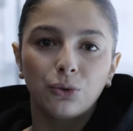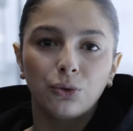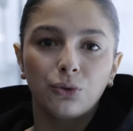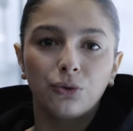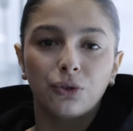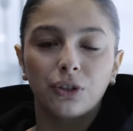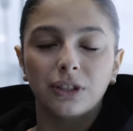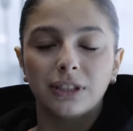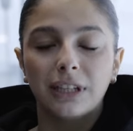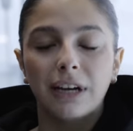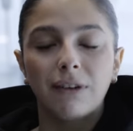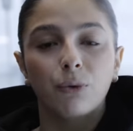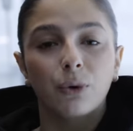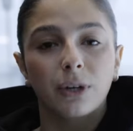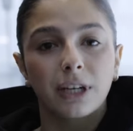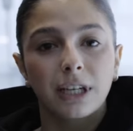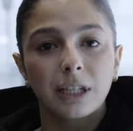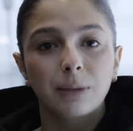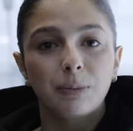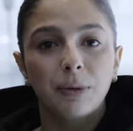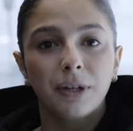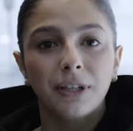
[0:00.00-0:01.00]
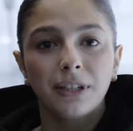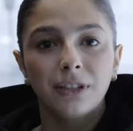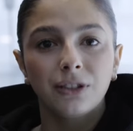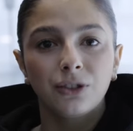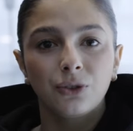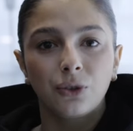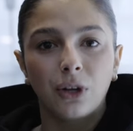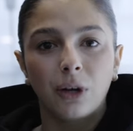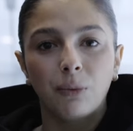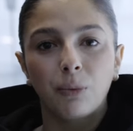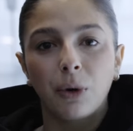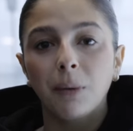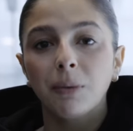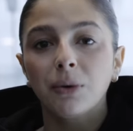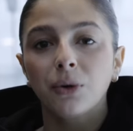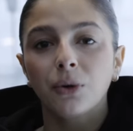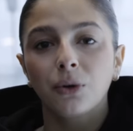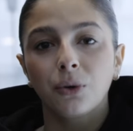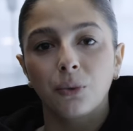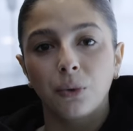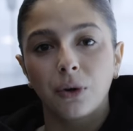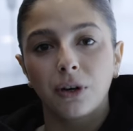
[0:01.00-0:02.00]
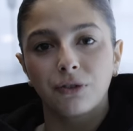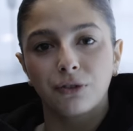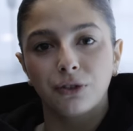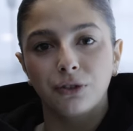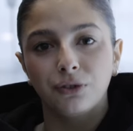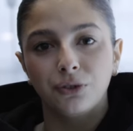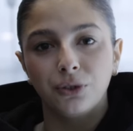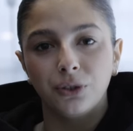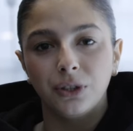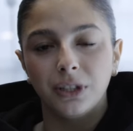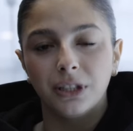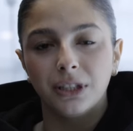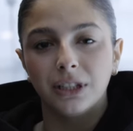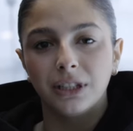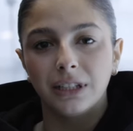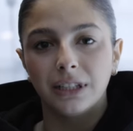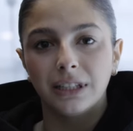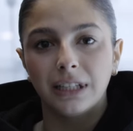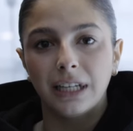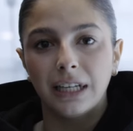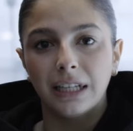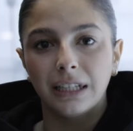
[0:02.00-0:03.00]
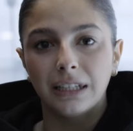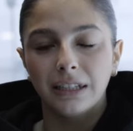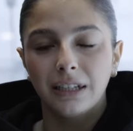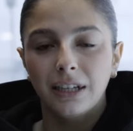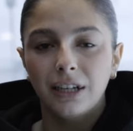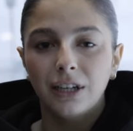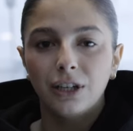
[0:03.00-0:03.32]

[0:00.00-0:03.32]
to first have work experience. So I'll probably go to work for a few years and then